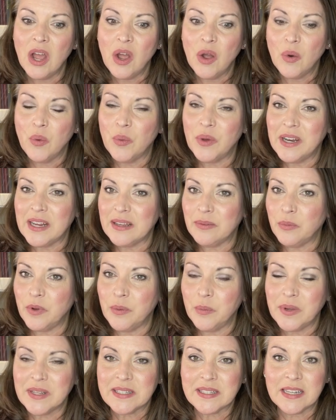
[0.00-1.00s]

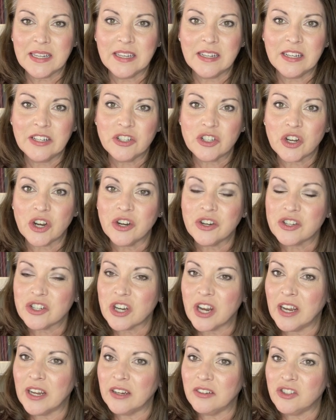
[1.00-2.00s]
when we sing it in church,
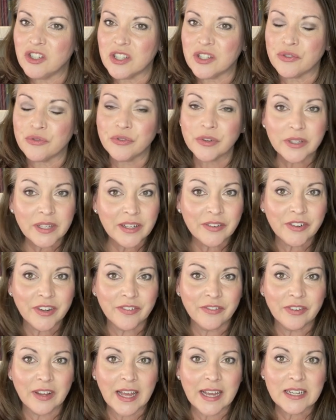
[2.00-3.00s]
I just really
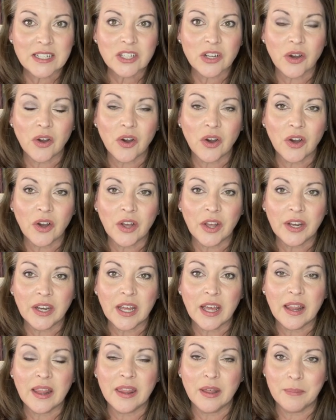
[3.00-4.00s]
reflect
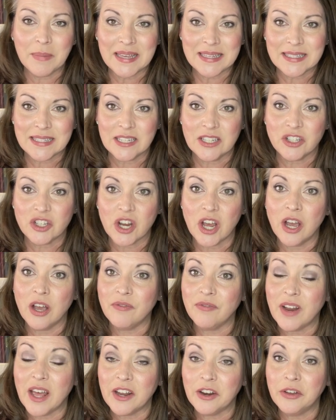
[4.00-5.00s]
on the message
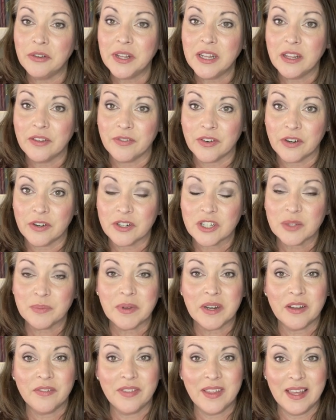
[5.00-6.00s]
of not only the verse,
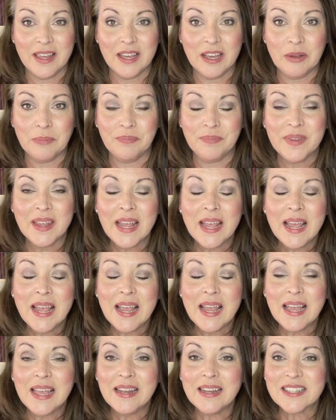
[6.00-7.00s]
but of the hymn.
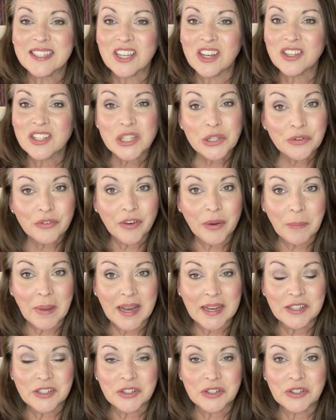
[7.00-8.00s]
And it's also a
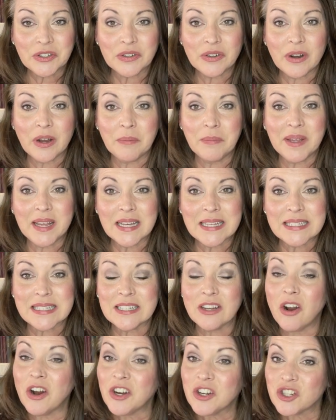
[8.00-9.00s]
reminder, because
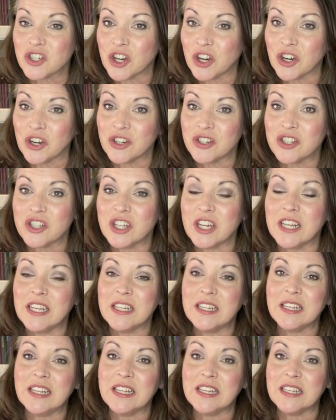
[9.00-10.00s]
in our church,
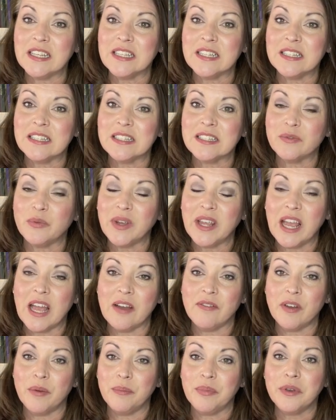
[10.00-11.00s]
we
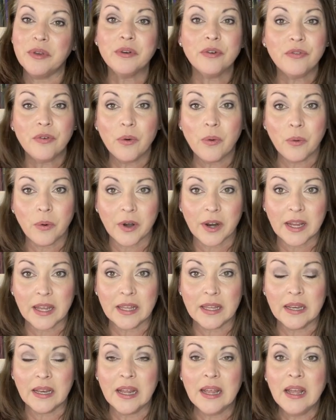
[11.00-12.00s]
have a beautiful
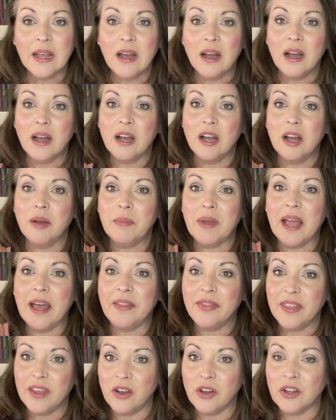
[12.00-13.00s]
organ
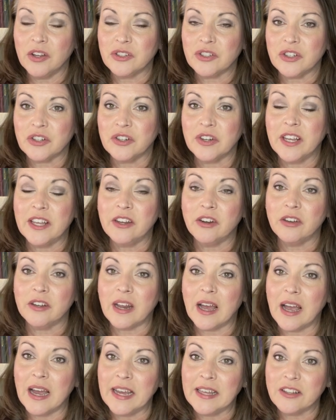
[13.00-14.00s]
at the altar, and on
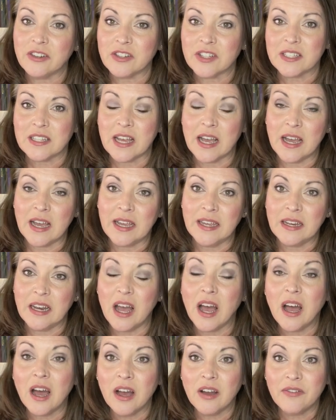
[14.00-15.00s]
either side
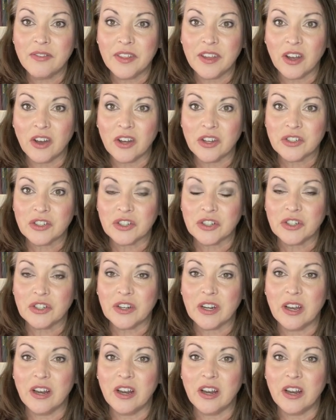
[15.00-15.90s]
of the altar,